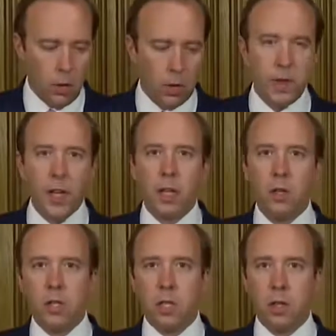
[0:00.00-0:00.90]
Well, thank
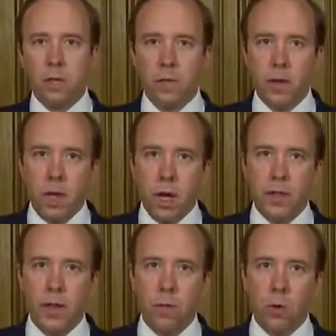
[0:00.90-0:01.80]
you, Steve.
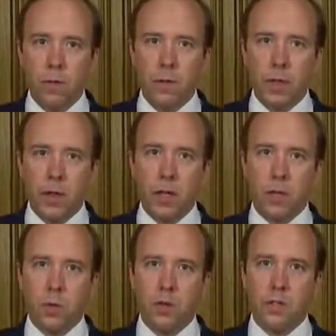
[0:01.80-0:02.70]
I think one of the
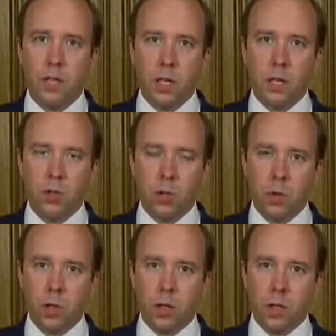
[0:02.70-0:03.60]
things we've seen
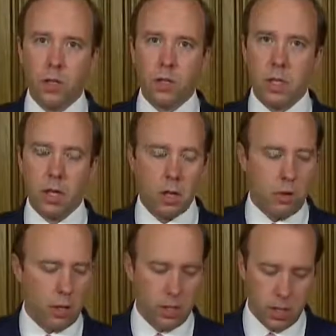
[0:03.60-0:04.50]
during this
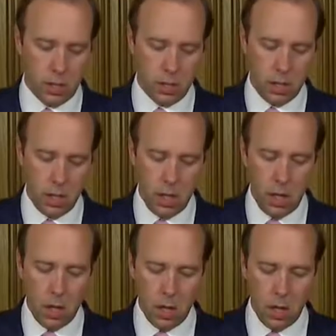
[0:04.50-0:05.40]
crisis
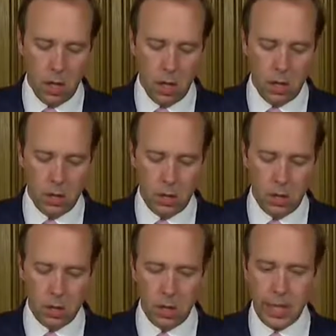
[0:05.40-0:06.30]
is
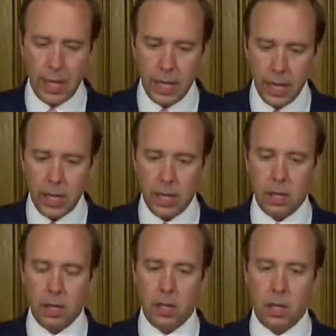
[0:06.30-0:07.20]
that
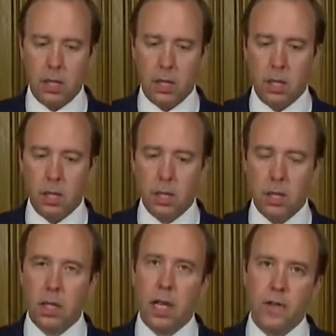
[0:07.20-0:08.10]
clearly the
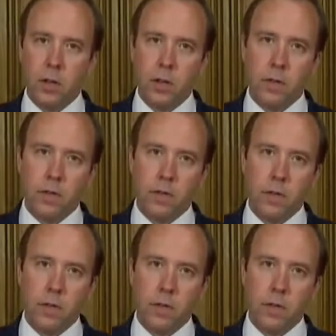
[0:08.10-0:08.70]
level of